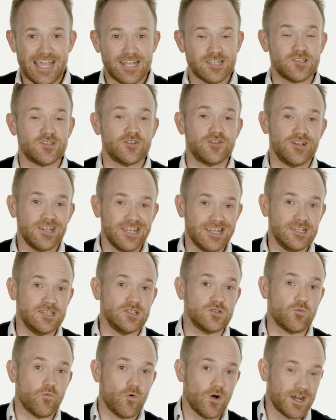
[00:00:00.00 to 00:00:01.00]
answer
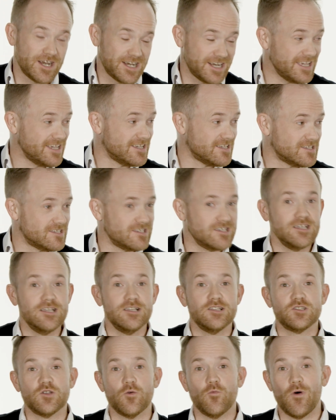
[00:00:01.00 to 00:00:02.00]
is what it is.
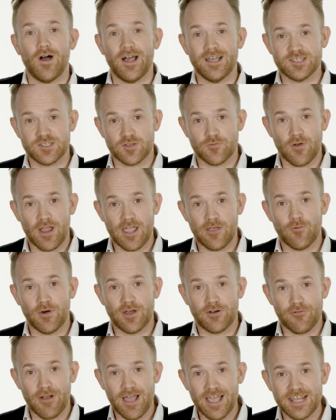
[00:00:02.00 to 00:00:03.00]
So why is the right
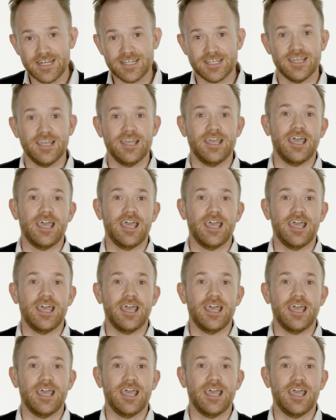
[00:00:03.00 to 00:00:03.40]
one right